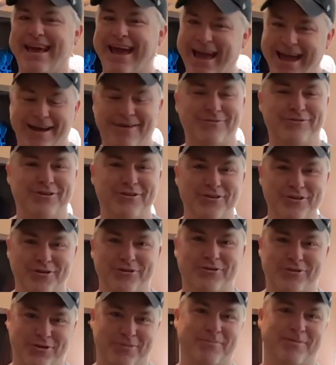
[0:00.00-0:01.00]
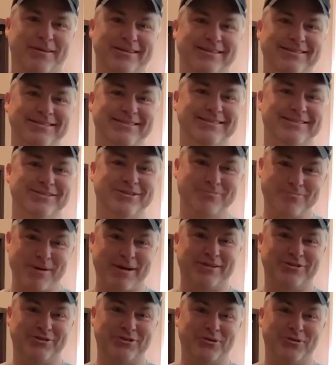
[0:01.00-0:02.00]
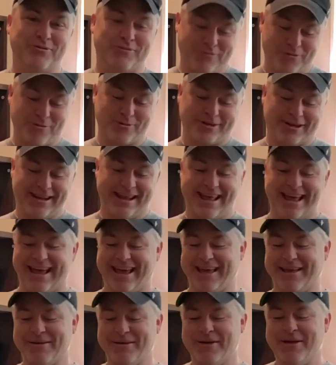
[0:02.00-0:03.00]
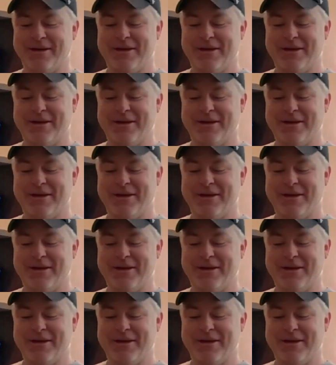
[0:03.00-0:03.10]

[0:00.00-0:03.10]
have to do something special for today.